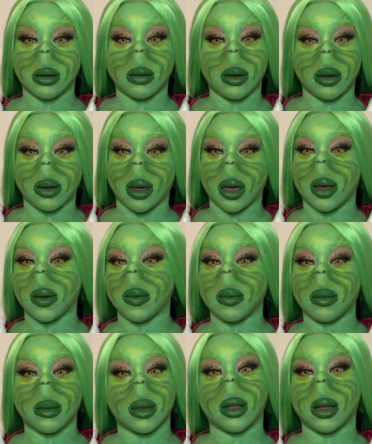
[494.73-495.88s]
Okay,
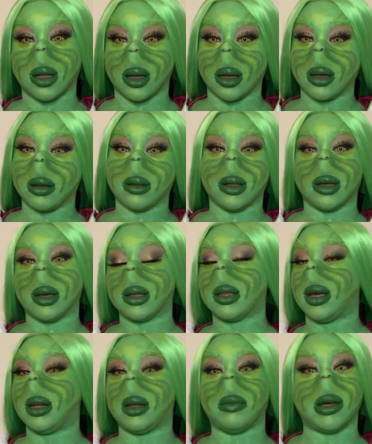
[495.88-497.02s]
look, I
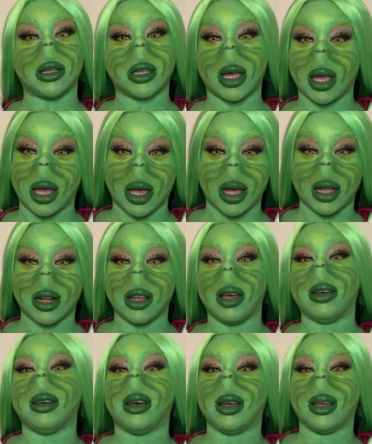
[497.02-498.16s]
did the best I can.
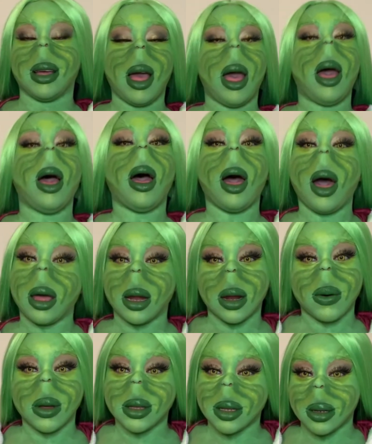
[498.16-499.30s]
I don't know
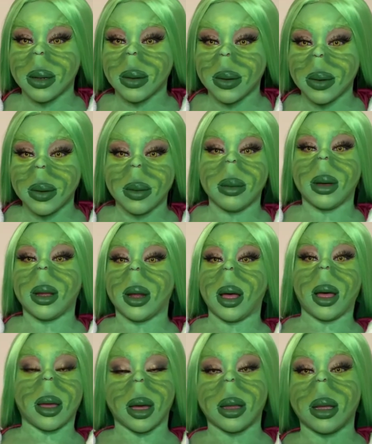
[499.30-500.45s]
what to do, but
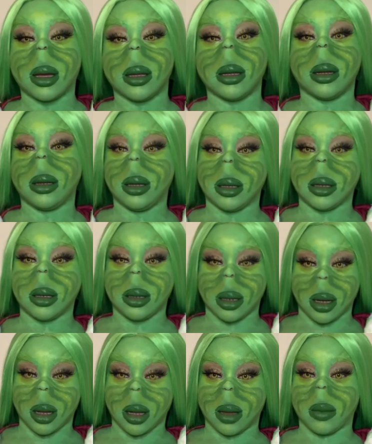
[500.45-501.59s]
I think I did a decent
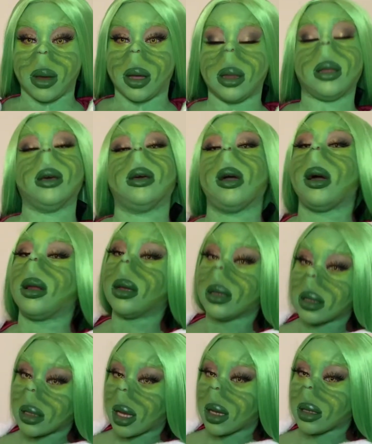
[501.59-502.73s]
job. I look kind of
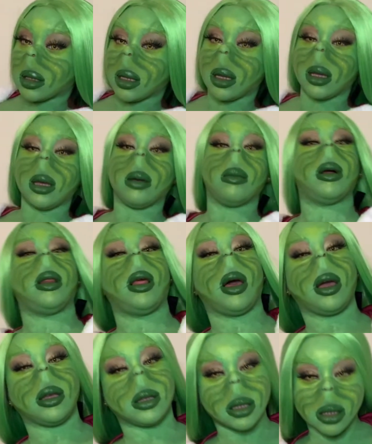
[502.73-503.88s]
sexy, but like
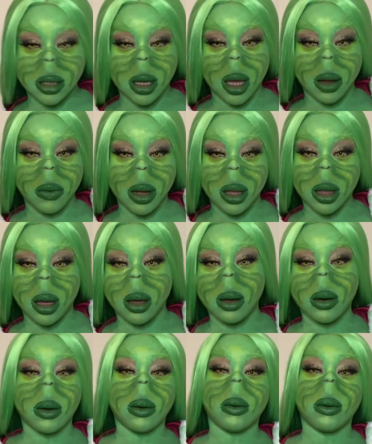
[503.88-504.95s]
scary though.